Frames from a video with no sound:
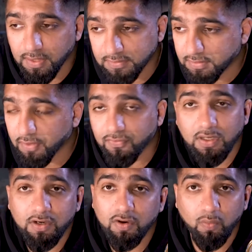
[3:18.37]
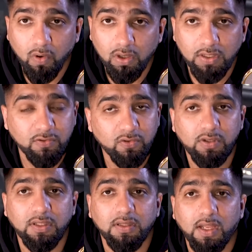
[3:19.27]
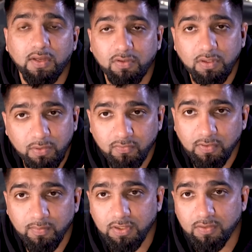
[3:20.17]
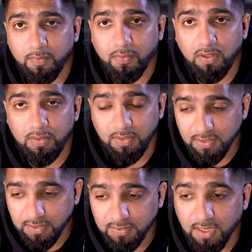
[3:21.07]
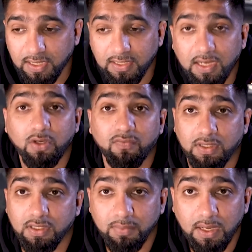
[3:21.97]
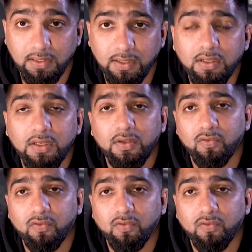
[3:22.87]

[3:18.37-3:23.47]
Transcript: There is definitely reward in studying the life of the Prophet, peace be upon him. It is an act of ibadah.